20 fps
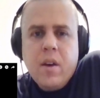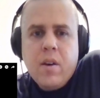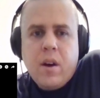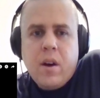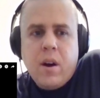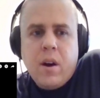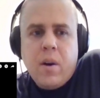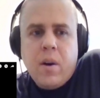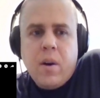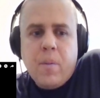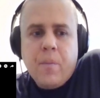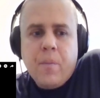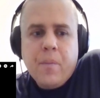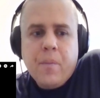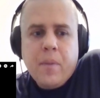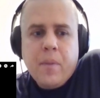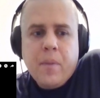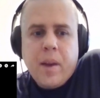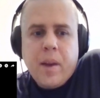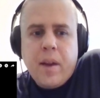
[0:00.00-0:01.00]
Um,
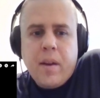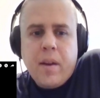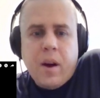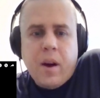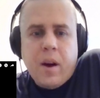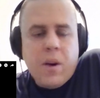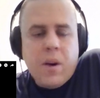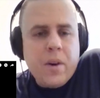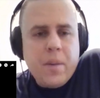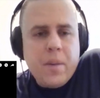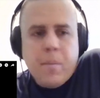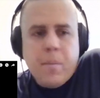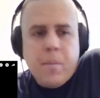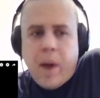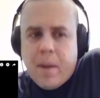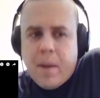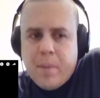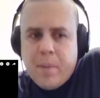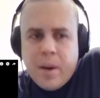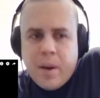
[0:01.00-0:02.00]
and Ali
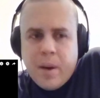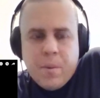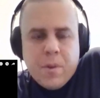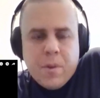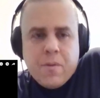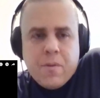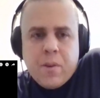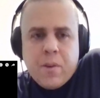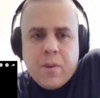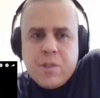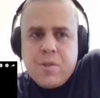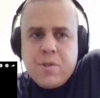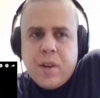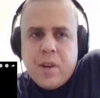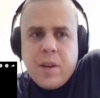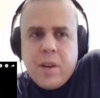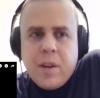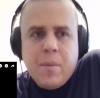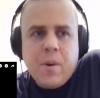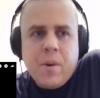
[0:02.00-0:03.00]
might be able to frustrate
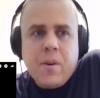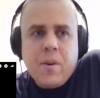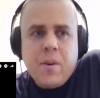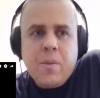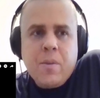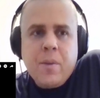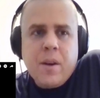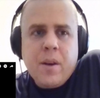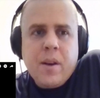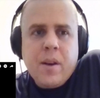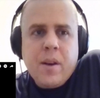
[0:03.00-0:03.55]
him a little bit